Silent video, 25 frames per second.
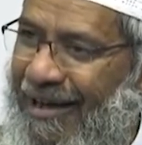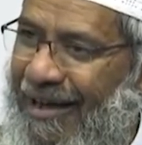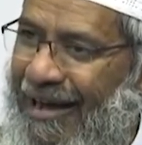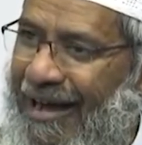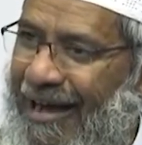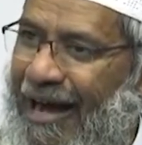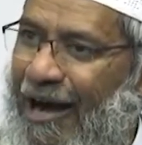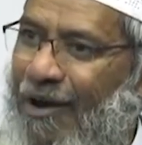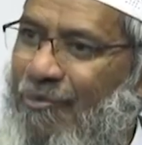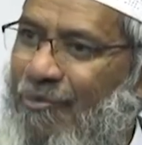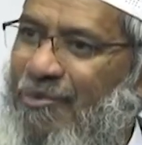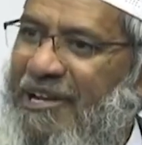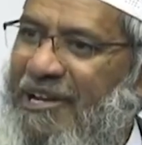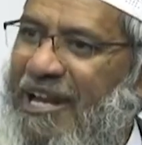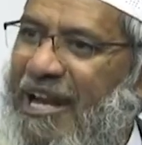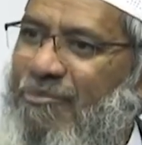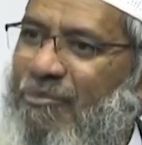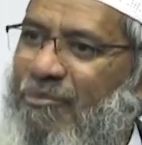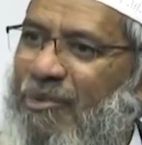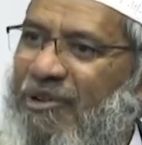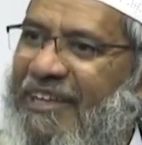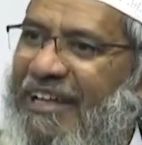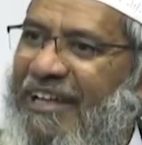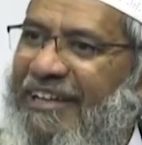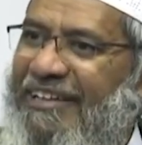How many
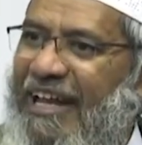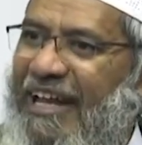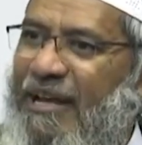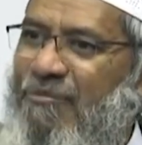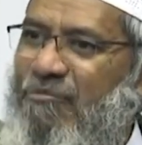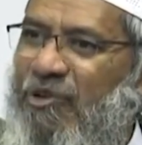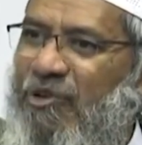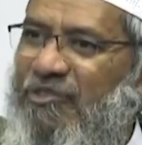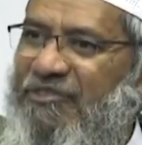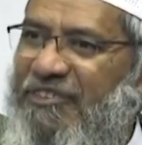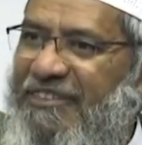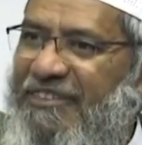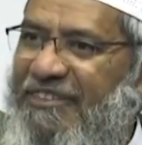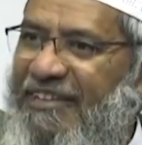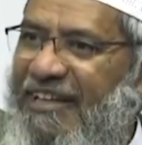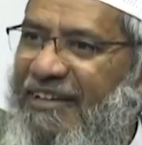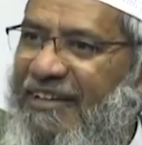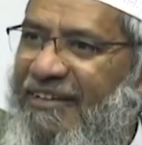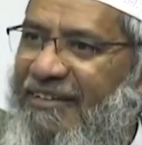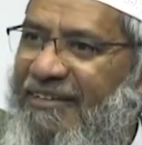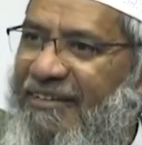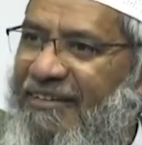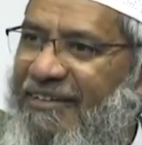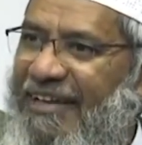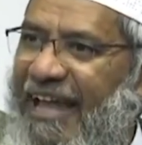read more than 10 books in
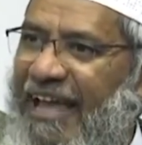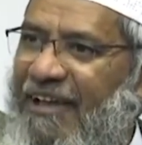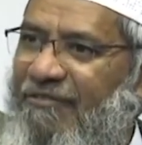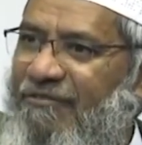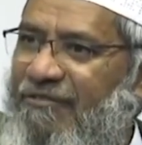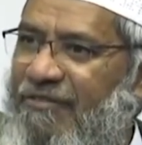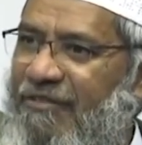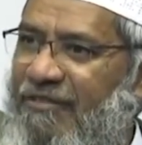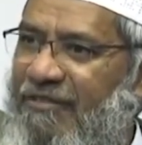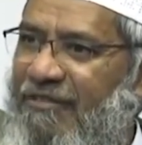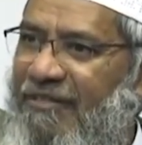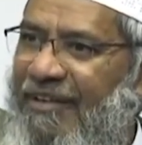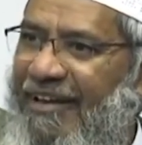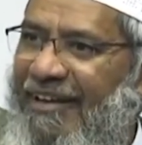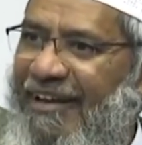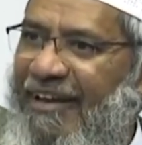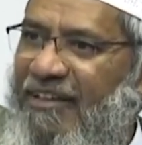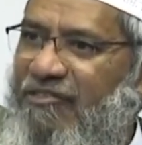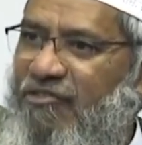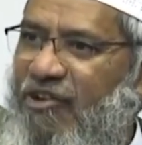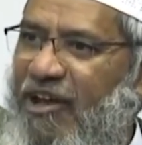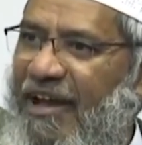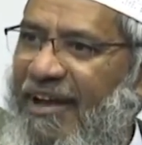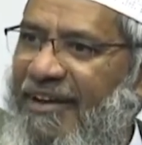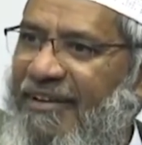the life?
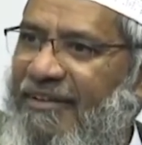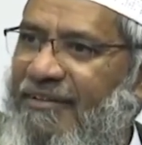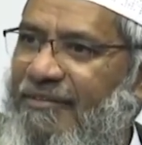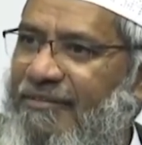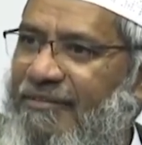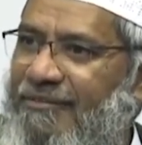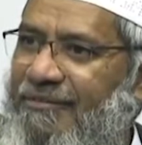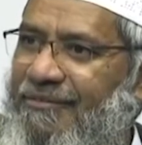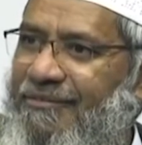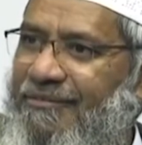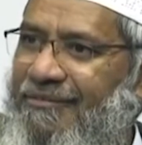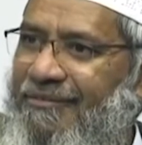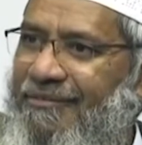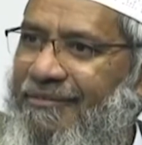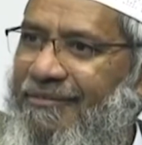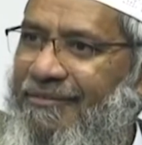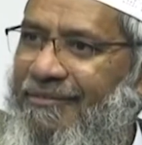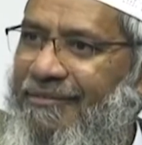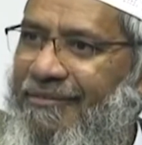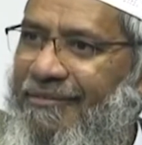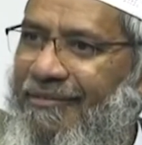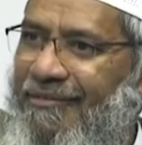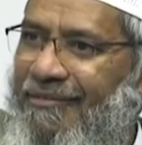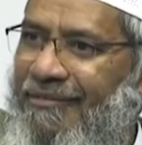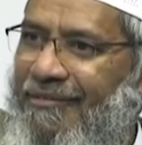Raise your hand.
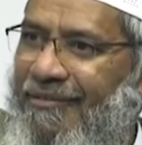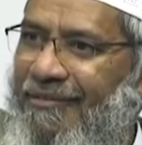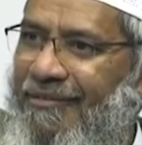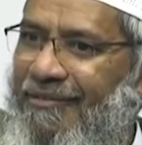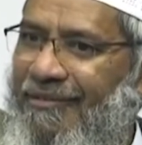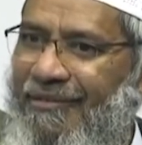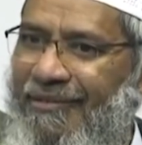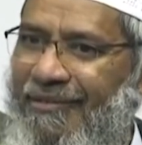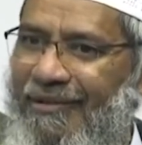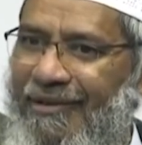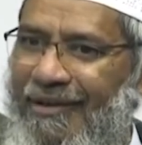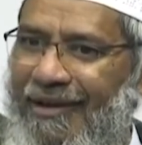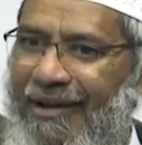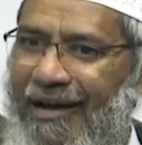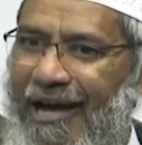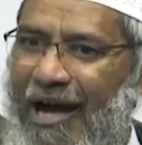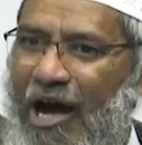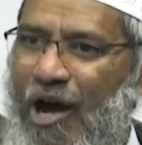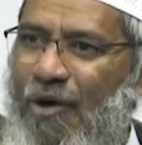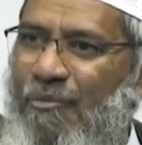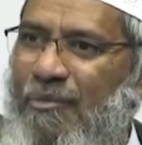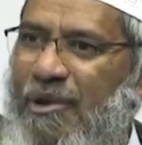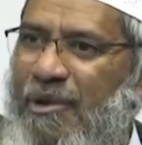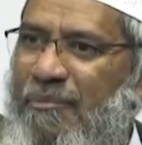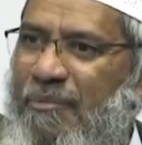
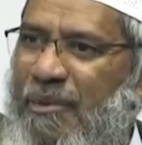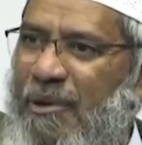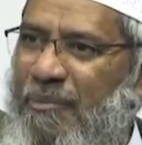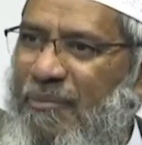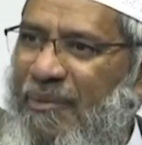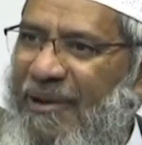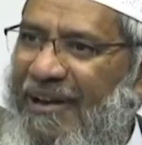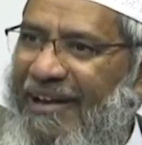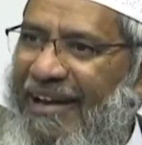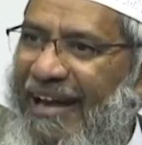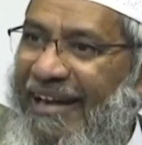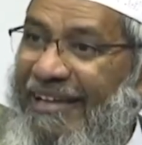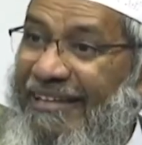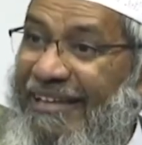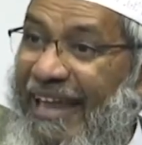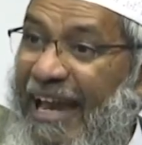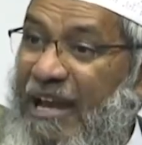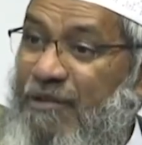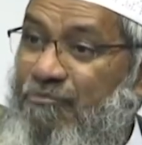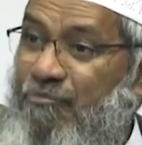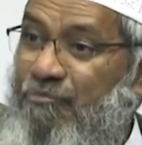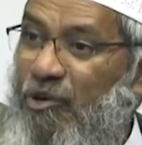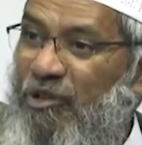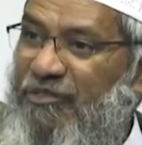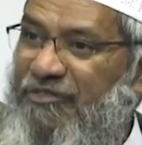How many people read
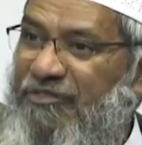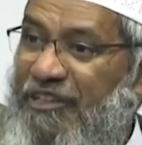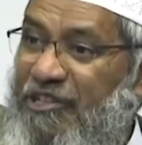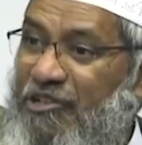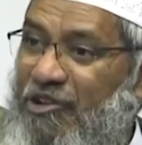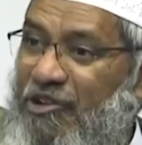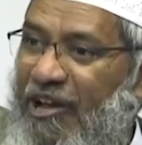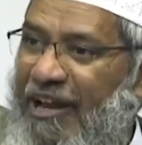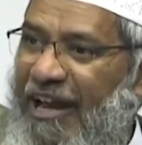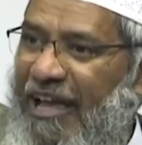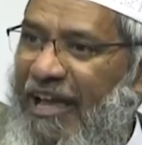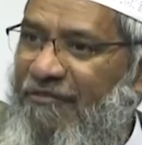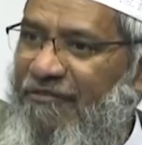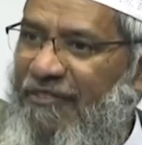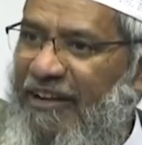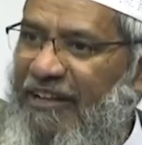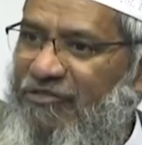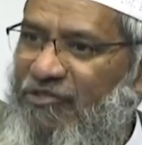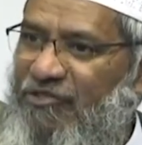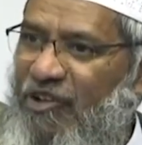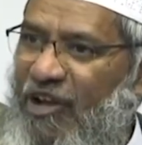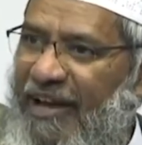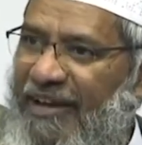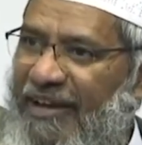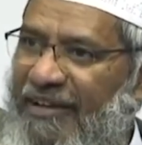10 books in your life?
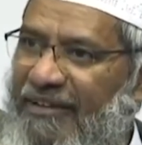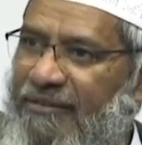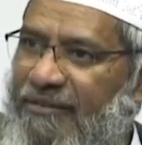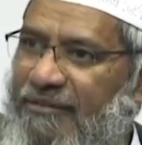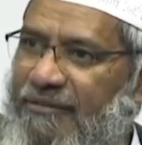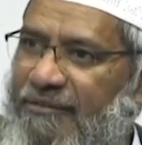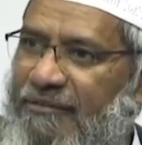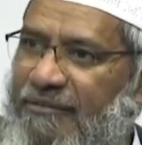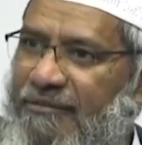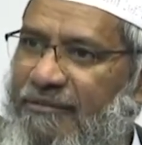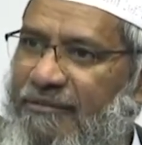Raise your hand.